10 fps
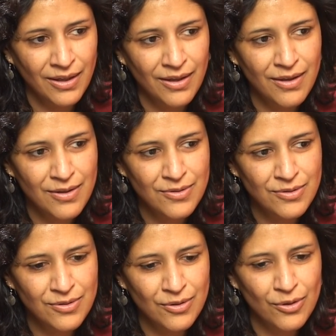is
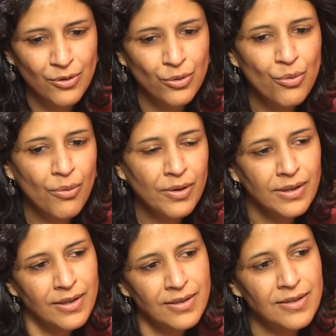you're
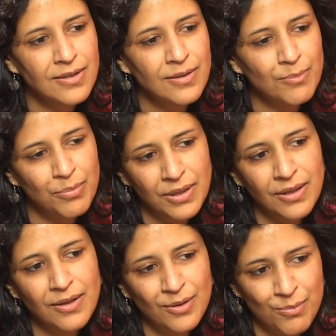gonna
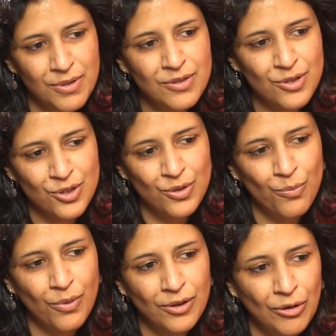be in the position
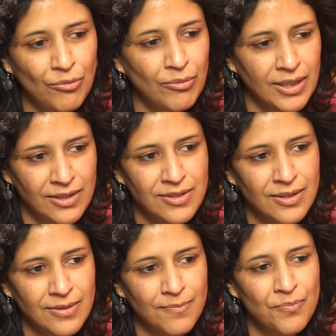where you need
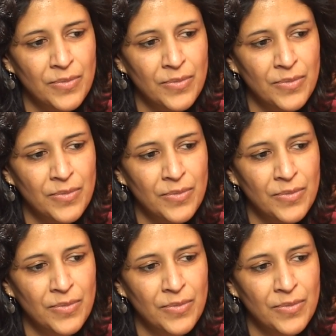to